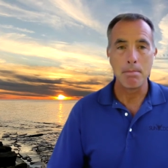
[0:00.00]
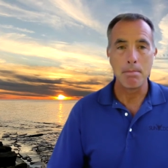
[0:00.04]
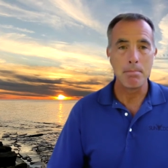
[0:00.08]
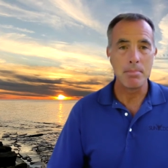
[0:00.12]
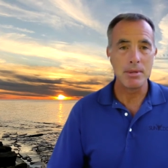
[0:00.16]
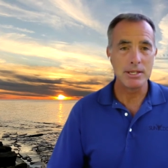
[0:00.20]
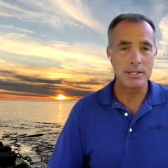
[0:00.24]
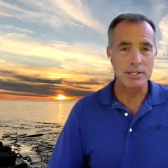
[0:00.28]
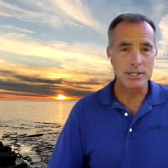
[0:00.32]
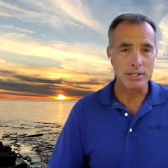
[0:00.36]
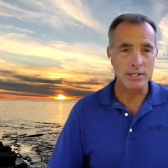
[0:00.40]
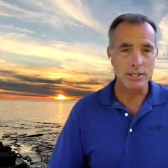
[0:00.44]

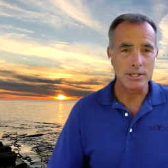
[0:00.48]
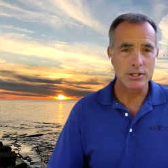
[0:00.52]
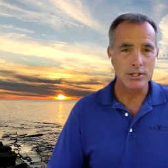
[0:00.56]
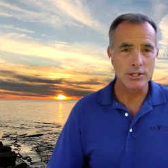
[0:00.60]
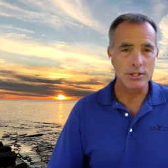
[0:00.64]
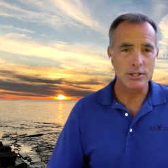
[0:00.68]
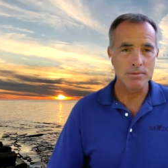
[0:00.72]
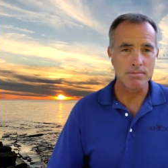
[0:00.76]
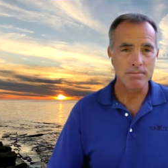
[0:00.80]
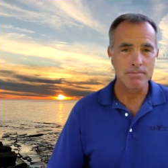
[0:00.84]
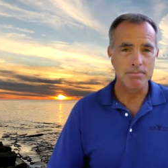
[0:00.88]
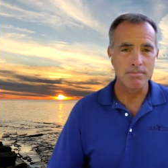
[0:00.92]

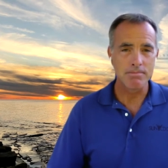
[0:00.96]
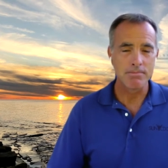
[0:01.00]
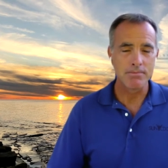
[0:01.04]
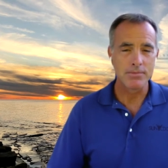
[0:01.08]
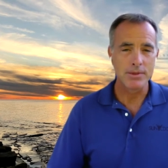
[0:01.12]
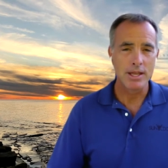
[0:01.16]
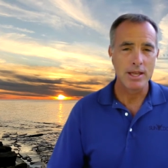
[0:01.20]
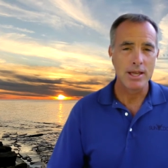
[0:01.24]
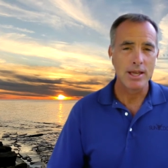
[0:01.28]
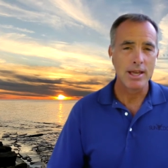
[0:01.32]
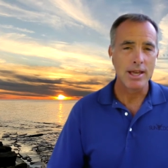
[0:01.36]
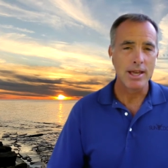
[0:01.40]
business,
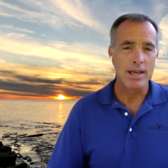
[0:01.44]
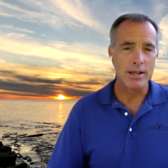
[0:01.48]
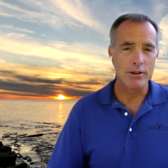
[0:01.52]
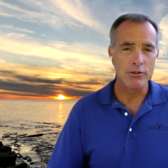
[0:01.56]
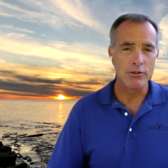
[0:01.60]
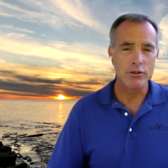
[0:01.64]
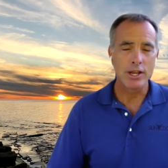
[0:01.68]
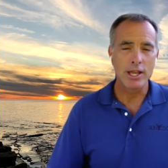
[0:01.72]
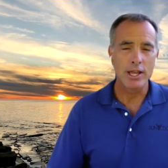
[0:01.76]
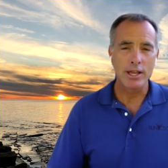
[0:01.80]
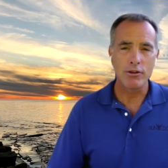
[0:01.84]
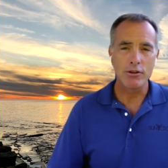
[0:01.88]

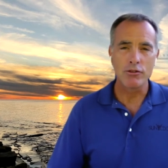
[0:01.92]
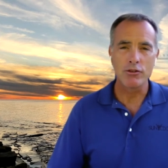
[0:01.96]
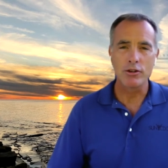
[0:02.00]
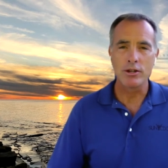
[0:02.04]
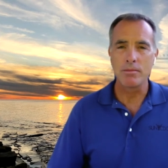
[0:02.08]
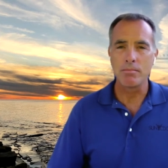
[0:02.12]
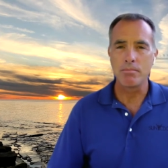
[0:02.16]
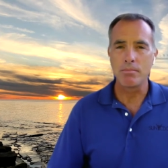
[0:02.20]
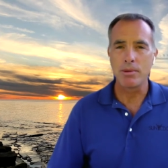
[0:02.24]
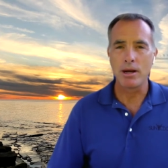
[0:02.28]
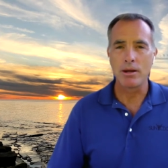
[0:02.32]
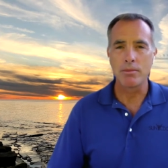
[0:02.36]
education
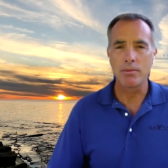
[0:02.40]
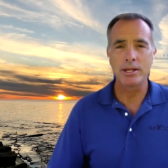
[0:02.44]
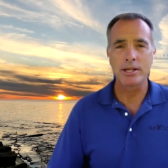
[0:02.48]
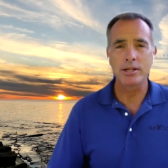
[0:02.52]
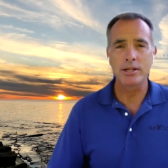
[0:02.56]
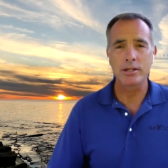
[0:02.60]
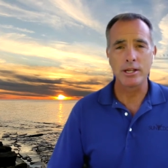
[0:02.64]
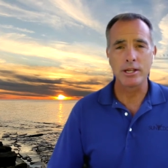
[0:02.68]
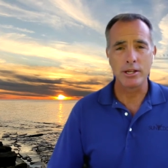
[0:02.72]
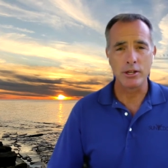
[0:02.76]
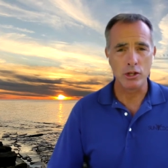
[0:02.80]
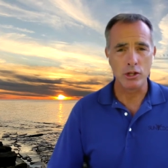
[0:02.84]
in public
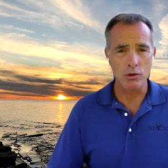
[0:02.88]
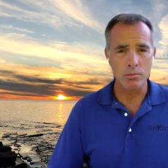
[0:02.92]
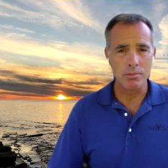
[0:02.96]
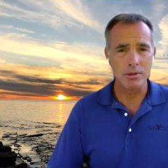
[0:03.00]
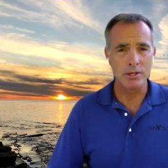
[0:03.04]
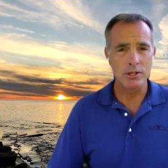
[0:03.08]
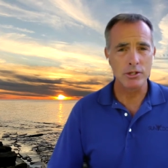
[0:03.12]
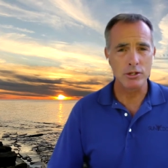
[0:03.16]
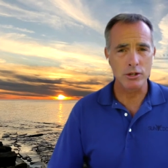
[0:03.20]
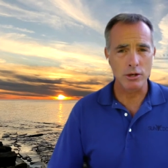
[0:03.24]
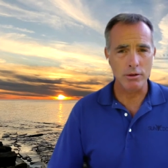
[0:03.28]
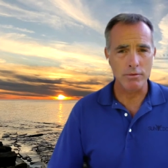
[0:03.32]
and
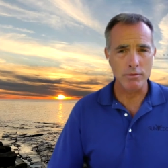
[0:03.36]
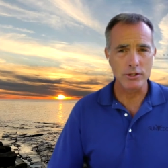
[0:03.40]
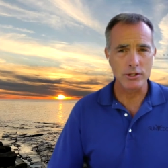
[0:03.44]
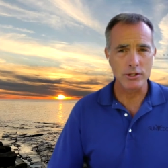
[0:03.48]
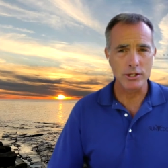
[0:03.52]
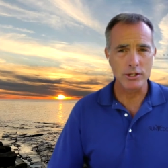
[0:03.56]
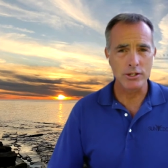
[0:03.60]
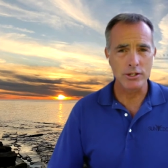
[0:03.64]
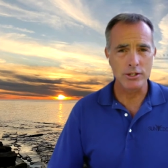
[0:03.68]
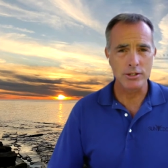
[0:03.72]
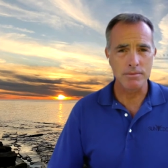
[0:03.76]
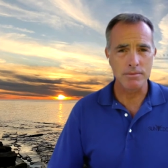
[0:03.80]
human
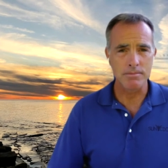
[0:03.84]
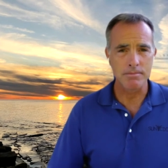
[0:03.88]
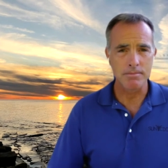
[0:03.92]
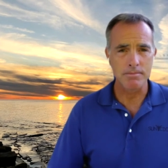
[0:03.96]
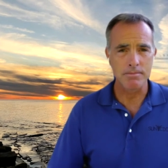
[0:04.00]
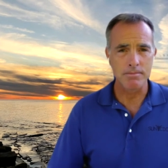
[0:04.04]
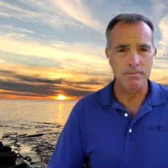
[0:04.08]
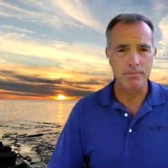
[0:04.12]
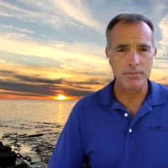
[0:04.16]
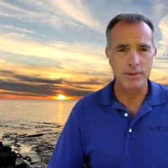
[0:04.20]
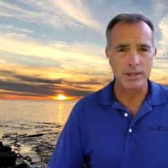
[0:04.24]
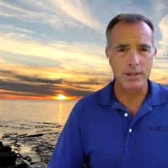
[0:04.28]
services,
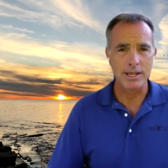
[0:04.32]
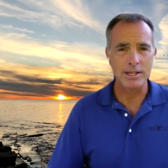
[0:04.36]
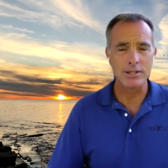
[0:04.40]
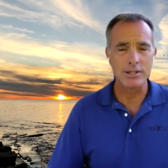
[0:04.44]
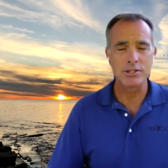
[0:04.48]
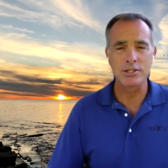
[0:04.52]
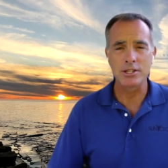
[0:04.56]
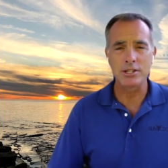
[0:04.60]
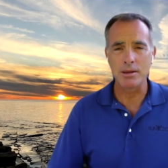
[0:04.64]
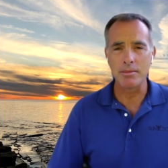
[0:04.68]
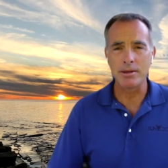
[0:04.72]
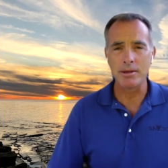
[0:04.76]
and
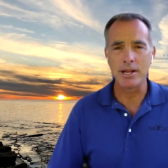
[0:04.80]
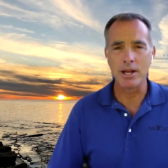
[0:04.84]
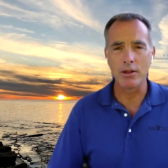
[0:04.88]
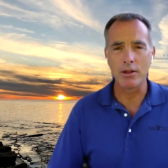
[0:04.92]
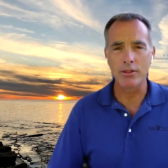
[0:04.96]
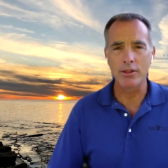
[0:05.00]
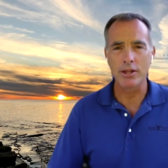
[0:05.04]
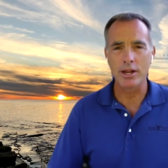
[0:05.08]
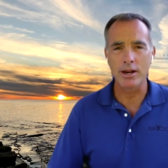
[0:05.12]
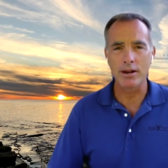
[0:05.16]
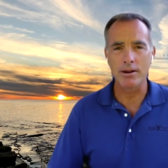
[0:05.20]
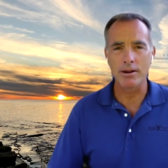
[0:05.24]
STEM and
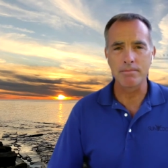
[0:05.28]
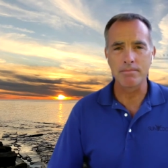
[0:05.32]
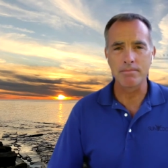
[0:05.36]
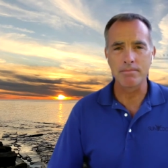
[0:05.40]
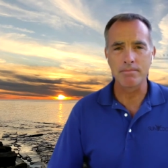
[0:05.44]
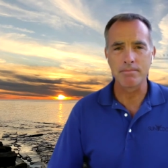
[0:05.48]
healthcare.